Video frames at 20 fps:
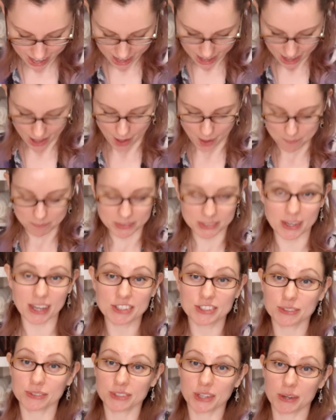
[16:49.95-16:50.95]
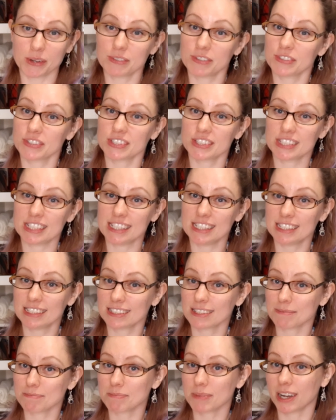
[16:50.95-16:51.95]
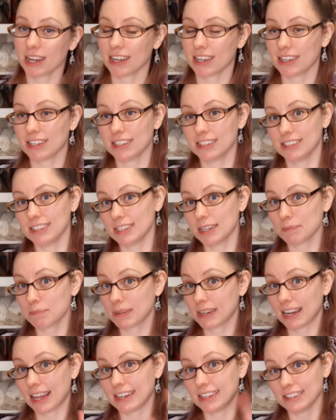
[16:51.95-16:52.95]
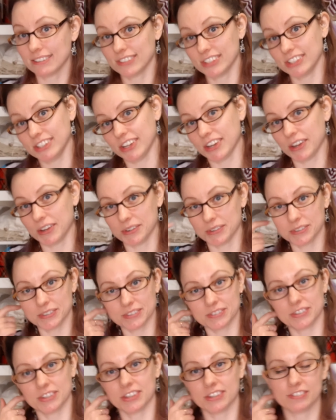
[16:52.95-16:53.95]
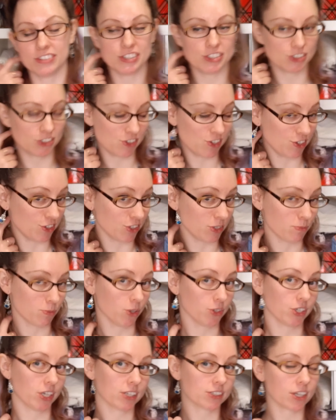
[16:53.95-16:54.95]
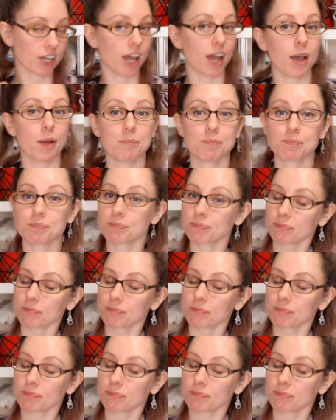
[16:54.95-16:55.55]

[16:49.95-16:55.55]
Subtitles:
So as you'll know, if you've seen my planning video for the Regency project, I'm